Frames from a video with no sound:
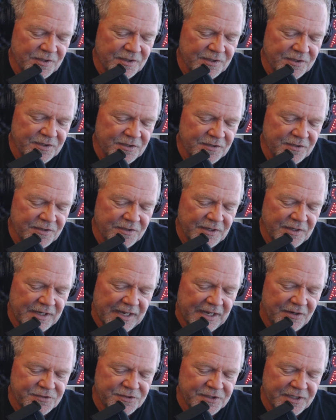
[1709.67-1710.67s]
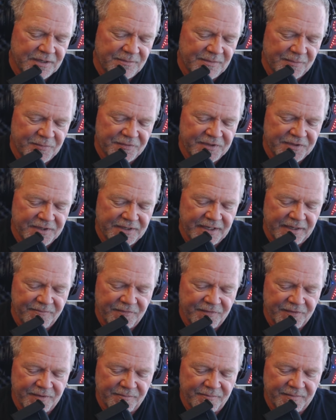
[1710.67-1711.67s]
you're, you, how did you come up with the name
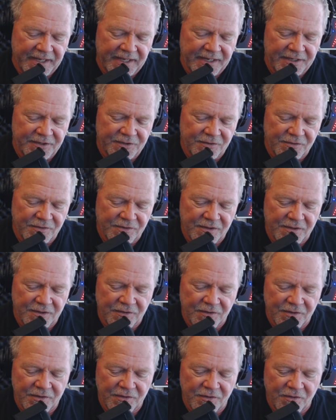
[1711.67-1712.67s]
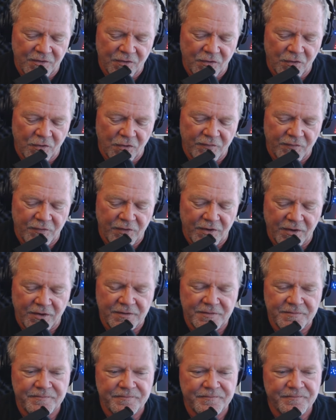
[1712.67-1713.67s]
for the band
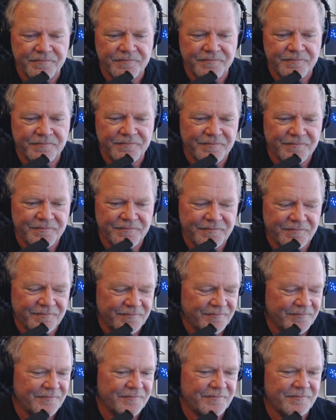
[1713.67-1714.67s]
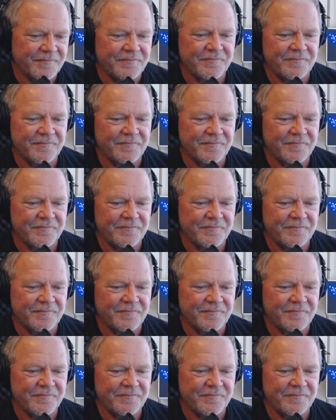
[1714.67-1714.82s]
Overhaul? Um,